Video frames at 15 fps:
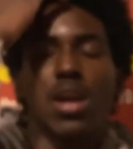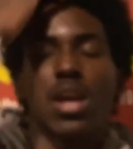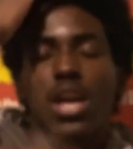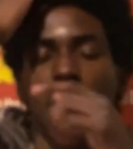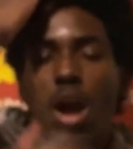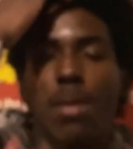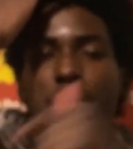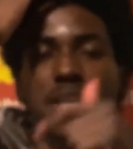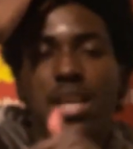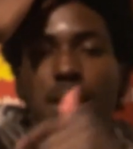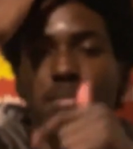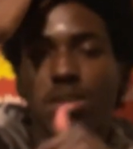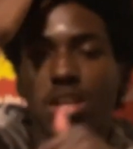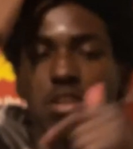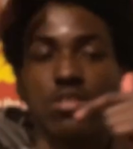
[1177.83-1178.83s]
comment down
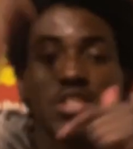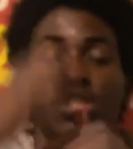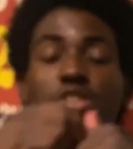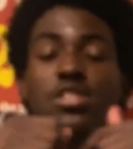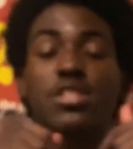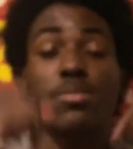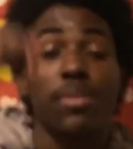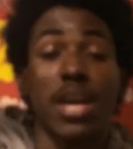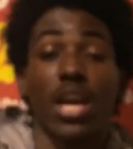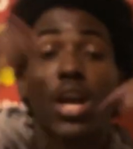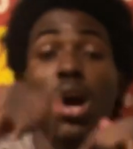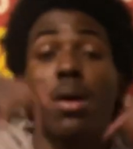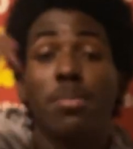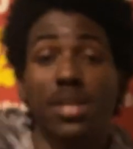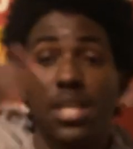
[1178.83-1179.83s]
below. Seriously, man.
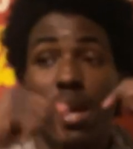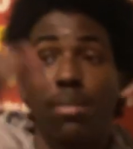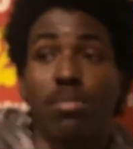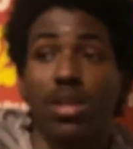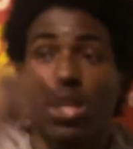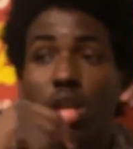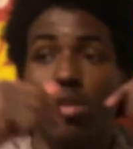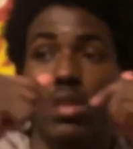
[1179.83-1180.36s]
Comment down below.